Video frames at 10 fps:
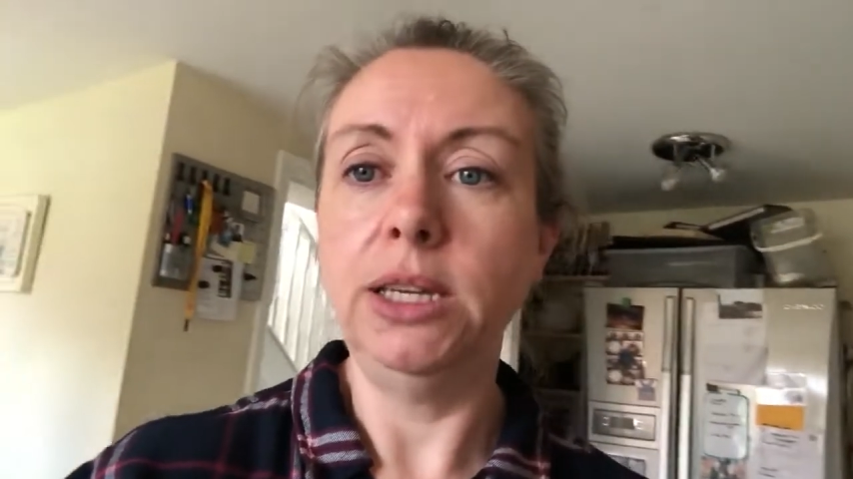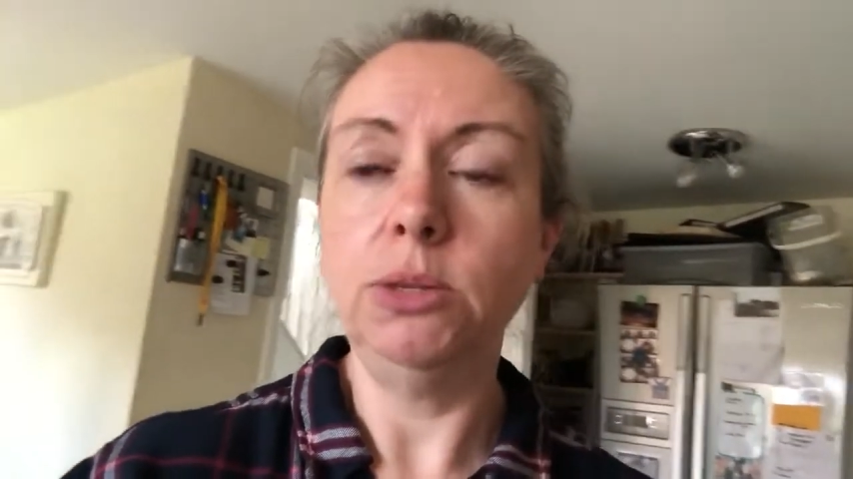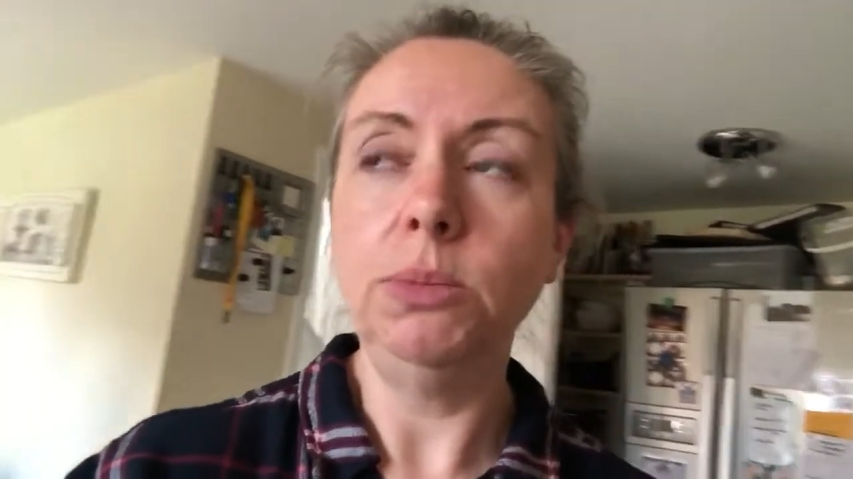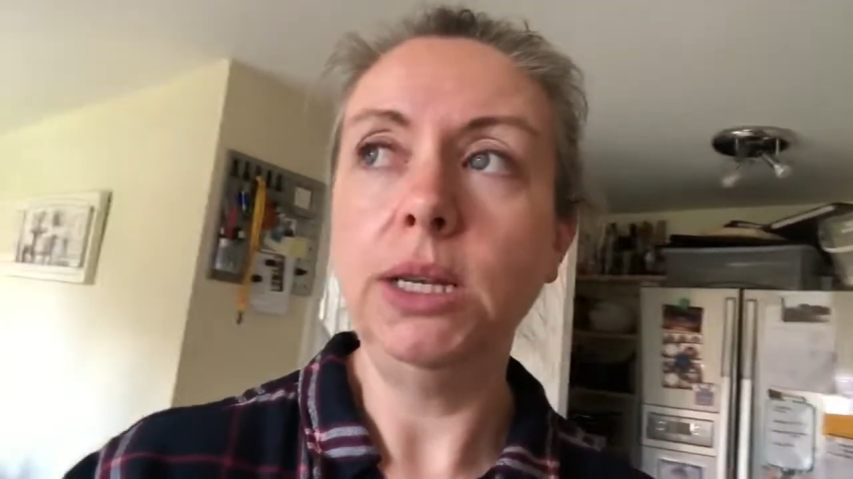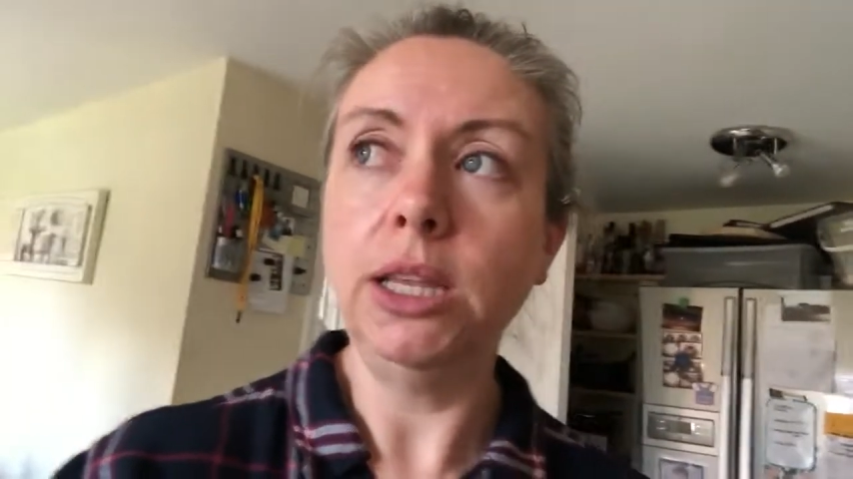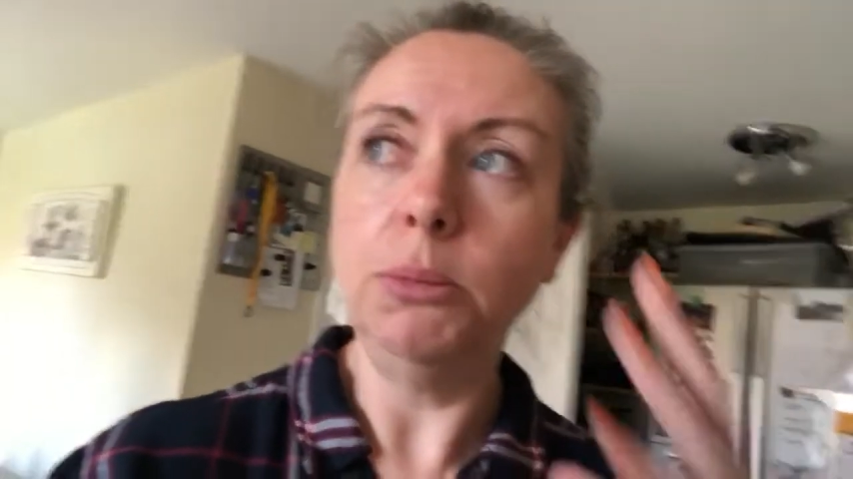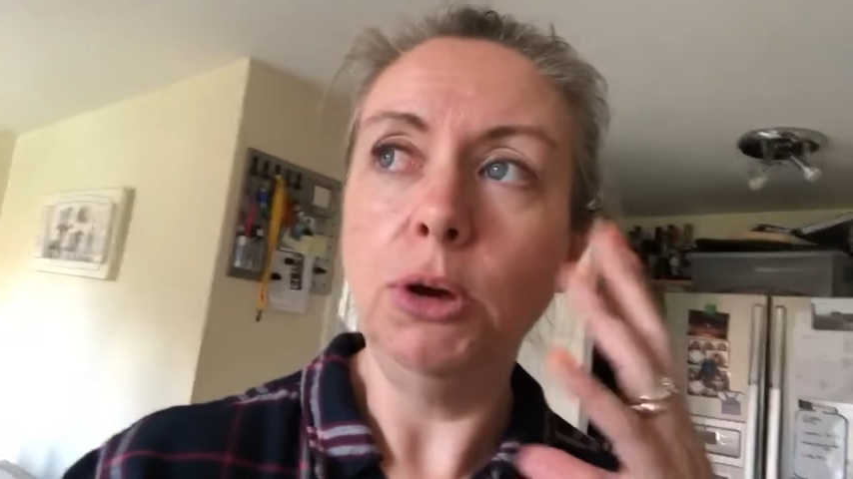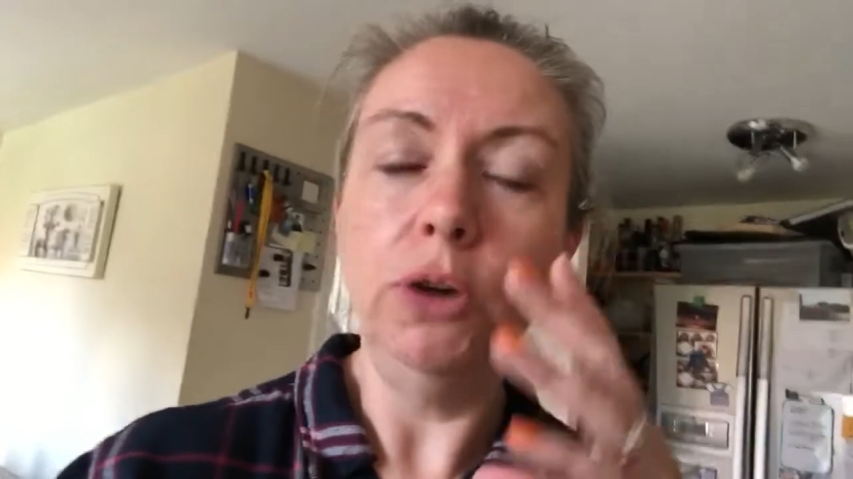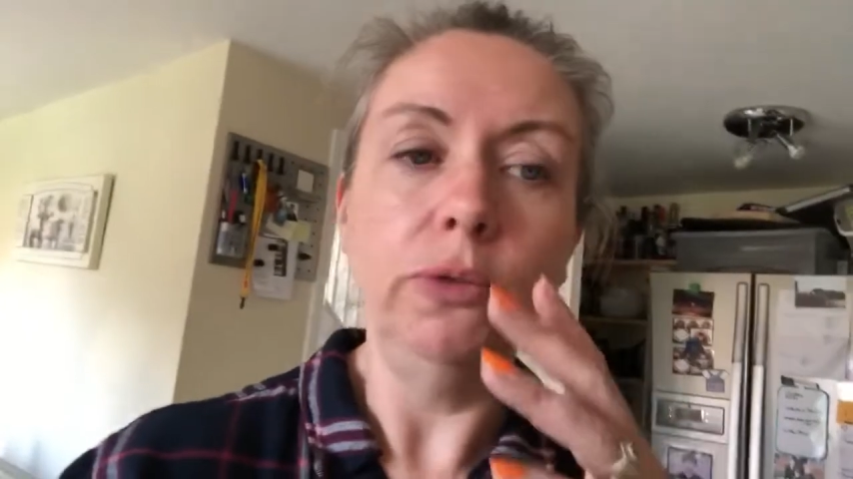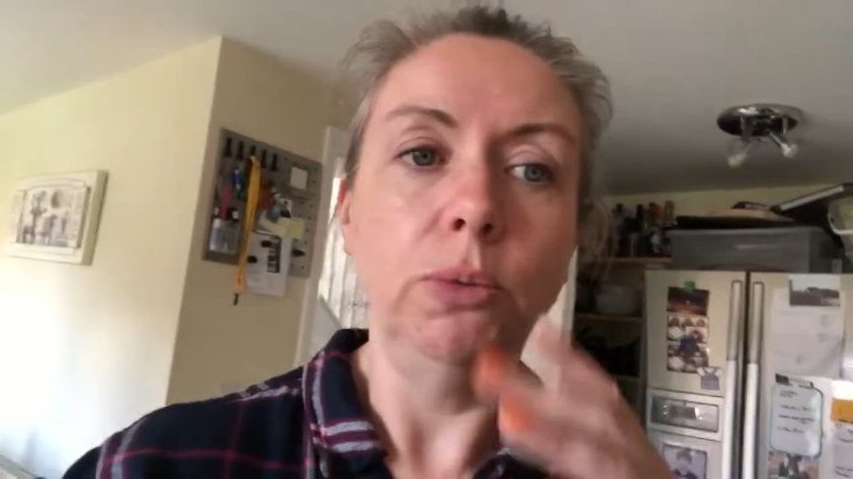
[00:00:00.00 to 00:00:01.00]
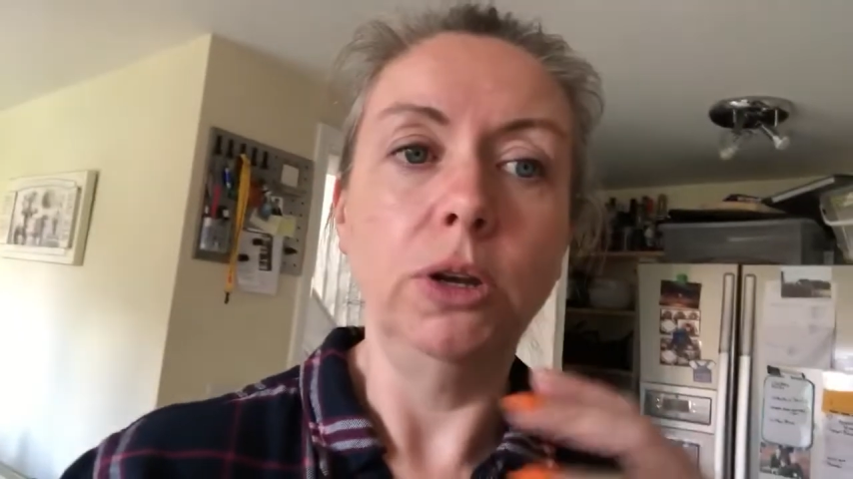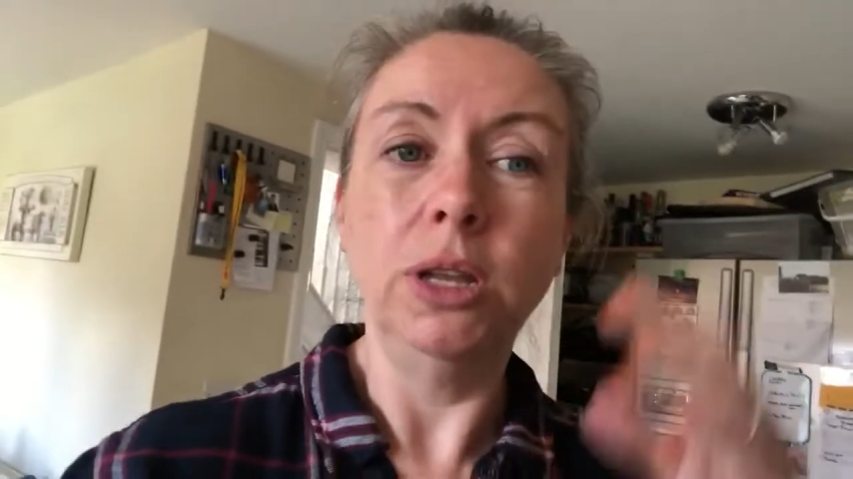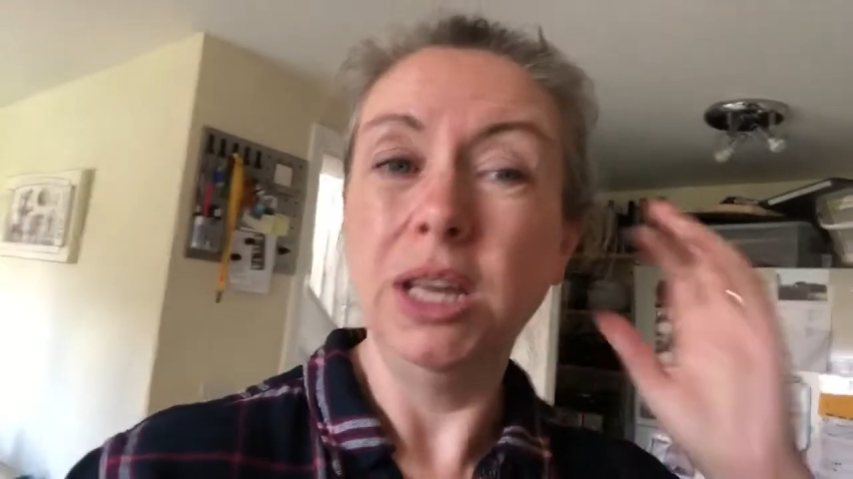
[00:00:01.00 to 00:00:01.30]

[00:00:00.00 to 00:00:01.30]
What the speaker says: something like the Marvel one